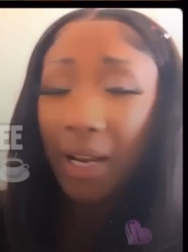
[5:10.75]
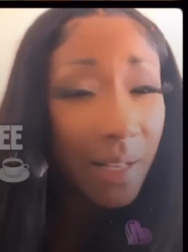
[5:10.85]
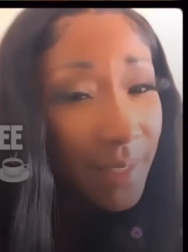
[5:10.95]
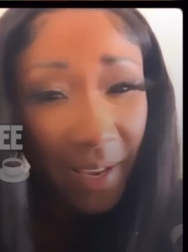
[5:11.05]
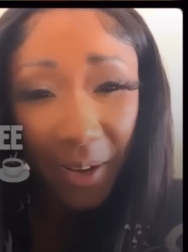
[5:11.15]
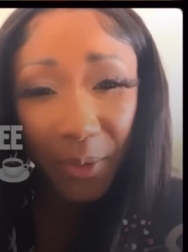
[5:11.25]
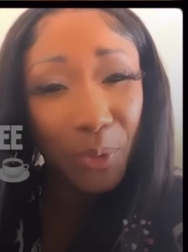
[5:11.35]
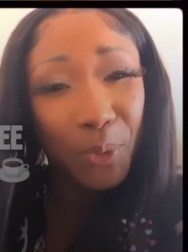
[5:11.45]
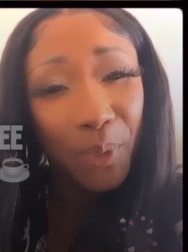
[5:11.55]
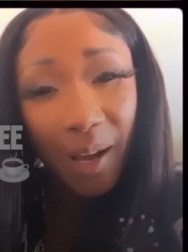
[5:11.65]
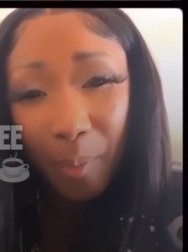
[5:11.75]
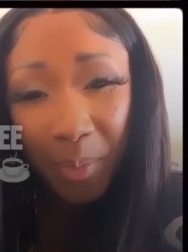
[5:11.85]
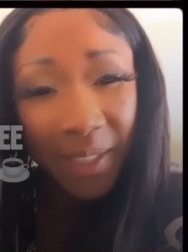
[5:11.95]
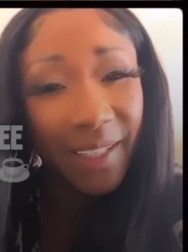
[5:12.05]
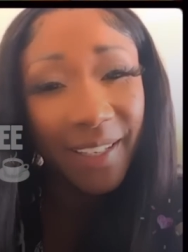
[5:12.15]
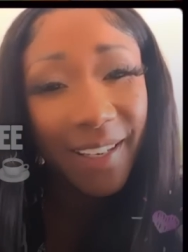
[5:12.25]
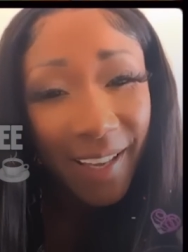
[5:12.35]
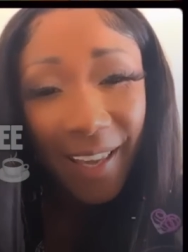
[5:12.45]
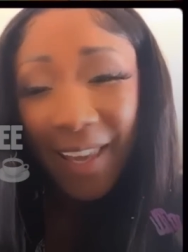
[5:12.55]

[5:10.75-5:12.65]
when I tell you humbling,